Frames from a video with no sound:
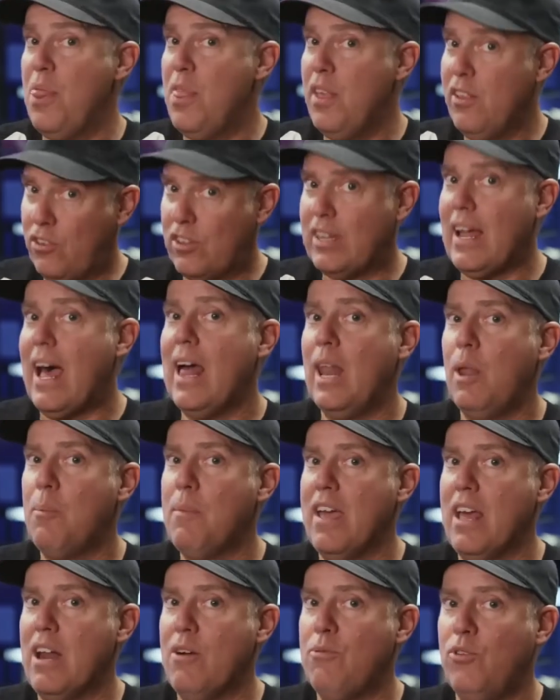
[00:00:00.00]
this style of
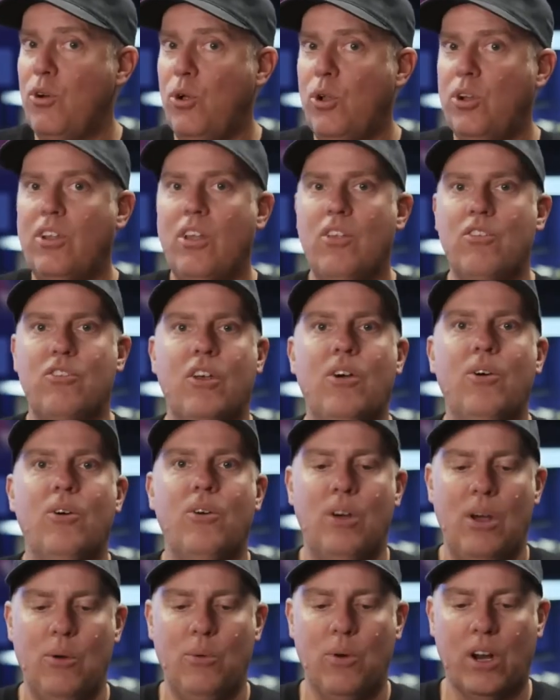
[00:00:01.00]
manifold. So
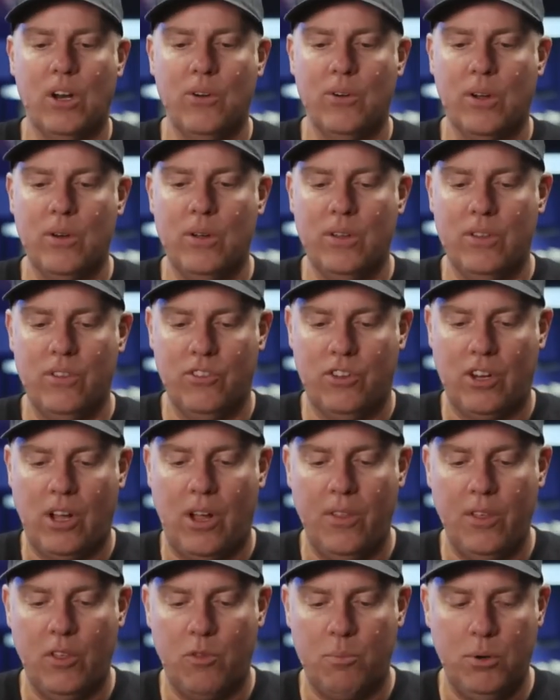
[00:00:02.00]
we're going to go
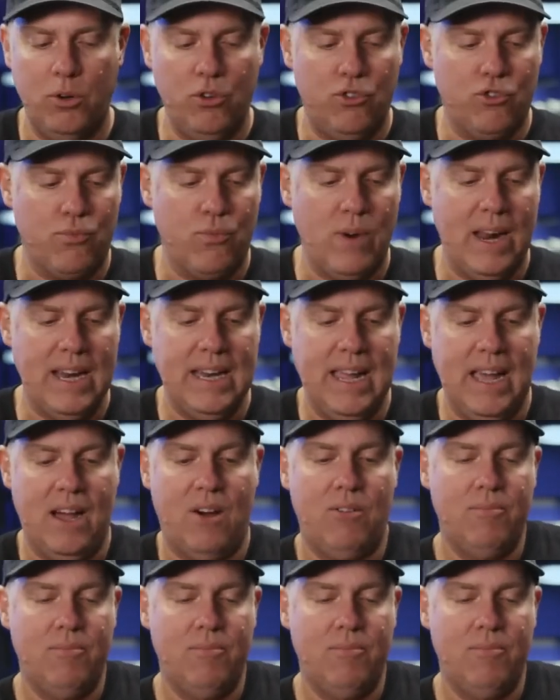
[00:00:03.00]
install this pooch right now.